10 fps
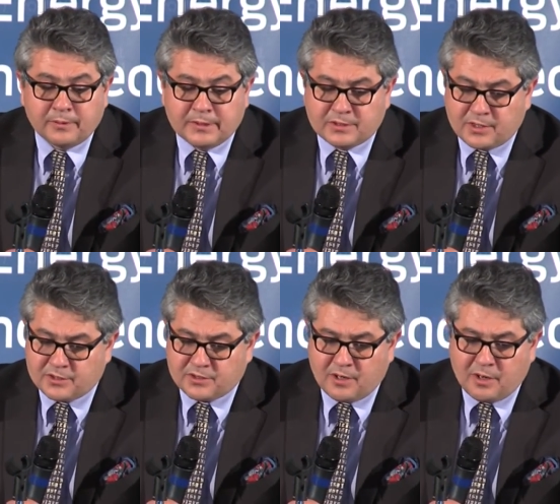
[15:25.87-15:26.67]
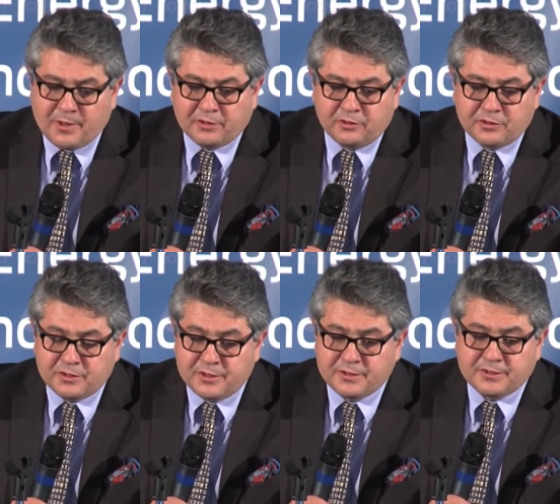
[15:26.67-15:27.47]
discuss our matters,
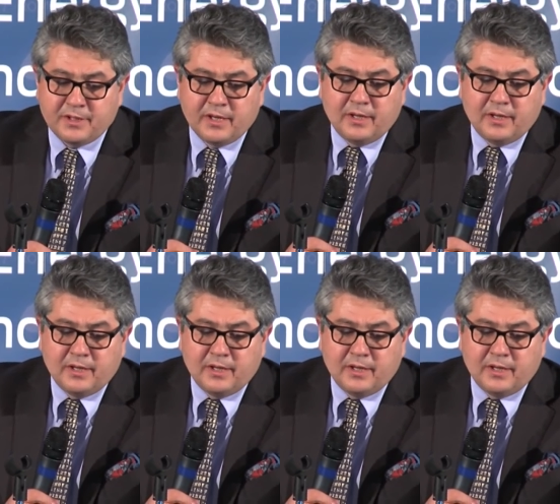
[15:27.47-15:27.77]
is